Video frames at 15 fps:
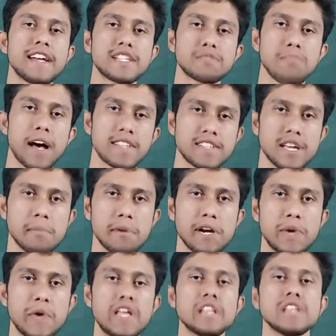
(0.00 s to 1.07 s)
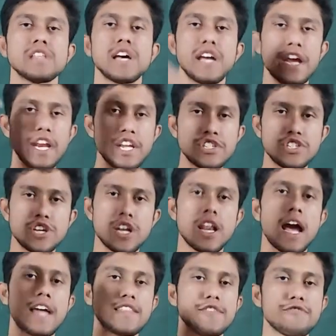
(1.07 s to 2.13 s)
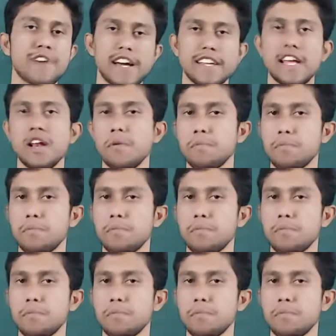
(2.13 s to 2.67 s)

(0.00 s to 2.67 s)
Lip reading: it is passing between the initial and the final